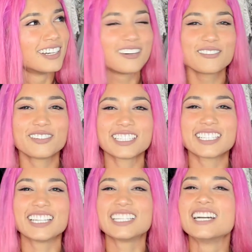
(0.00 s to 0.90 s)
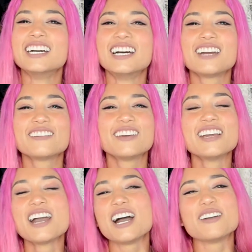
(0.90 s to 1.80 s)
oh my god,
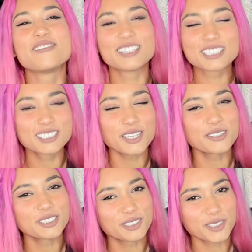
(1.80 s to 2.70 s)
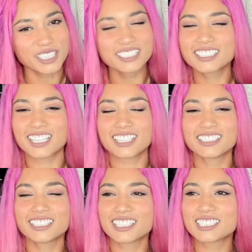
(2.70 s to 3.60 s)
I feel so strange
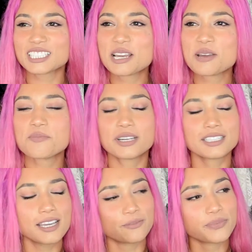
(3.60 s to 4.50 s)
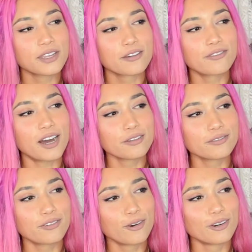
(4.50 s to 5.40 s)
saying this, but yeah,
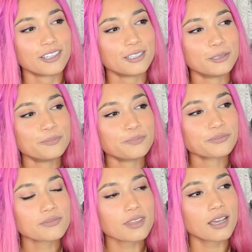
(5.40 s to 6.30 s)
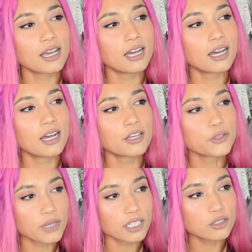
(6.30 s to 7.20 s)
54.
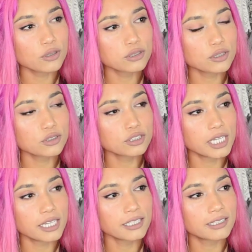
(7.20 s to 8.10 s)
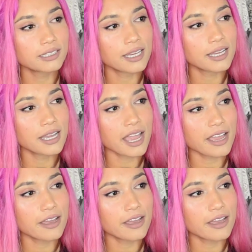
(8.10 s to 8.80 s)
You can also take the